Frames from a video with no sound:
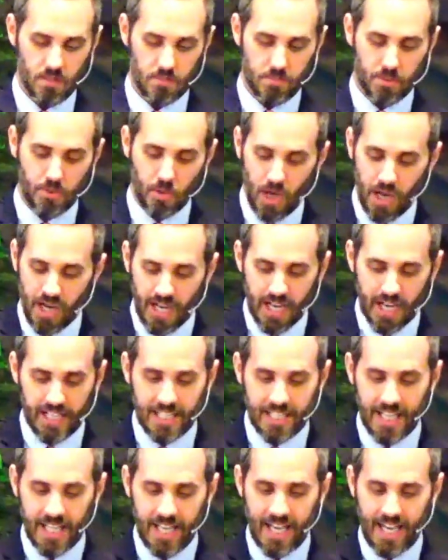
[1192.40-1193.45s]

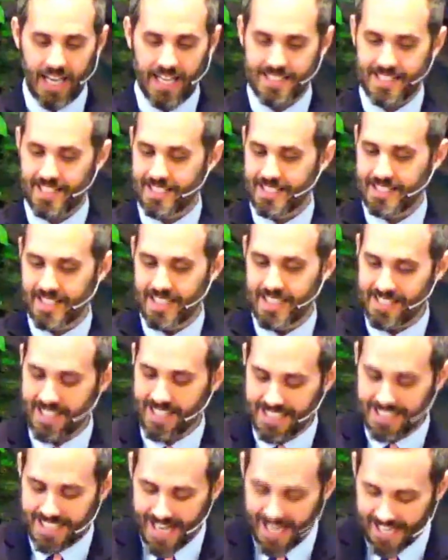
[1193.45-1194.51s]
Pride has a, is
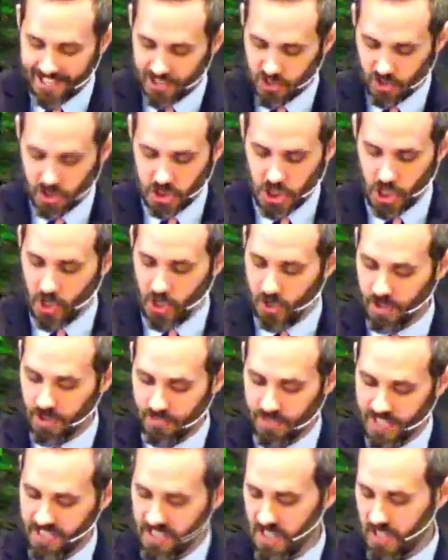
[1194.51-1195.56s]
a danger to all
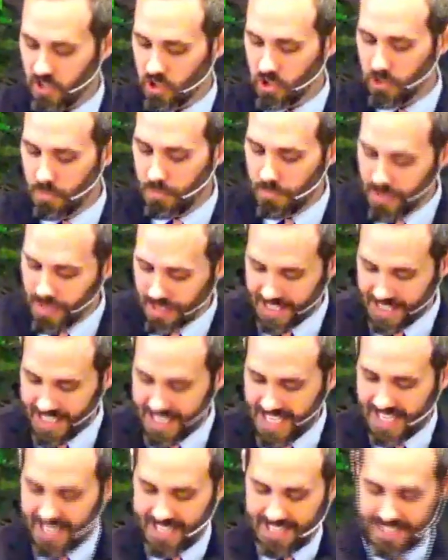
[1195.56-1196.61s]
of us, and
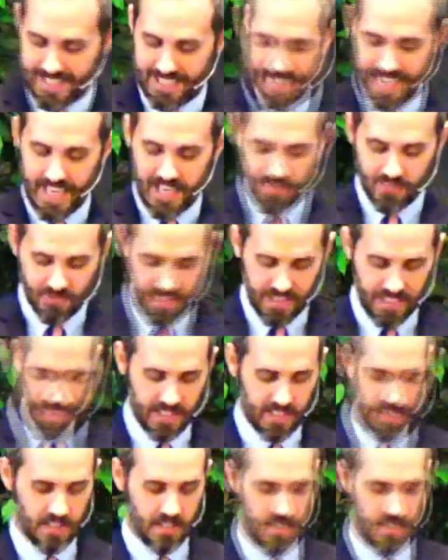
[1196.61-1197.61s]
humility is safety.